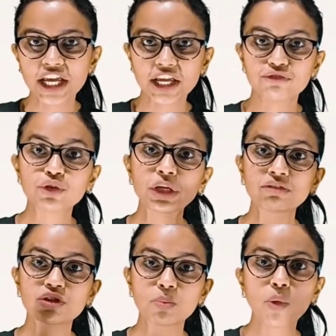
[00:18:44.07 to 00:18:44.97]
If you
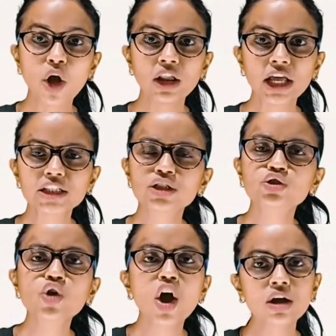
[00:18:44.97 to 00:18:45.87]
give the ball a
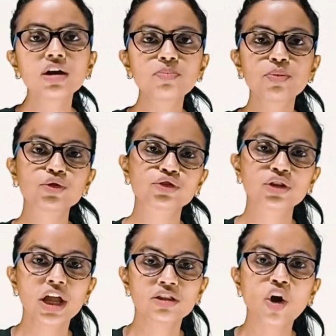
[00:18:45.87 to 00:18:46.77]
stronger push,
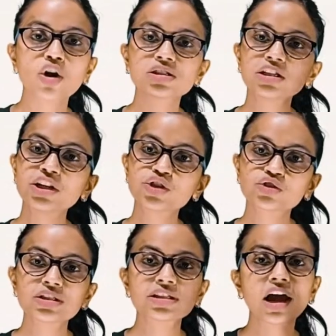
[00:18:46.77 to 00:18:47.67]
the
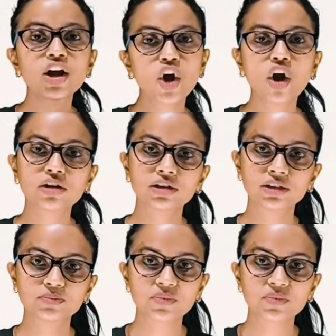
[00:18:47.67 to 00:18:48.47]
oscillations are longer.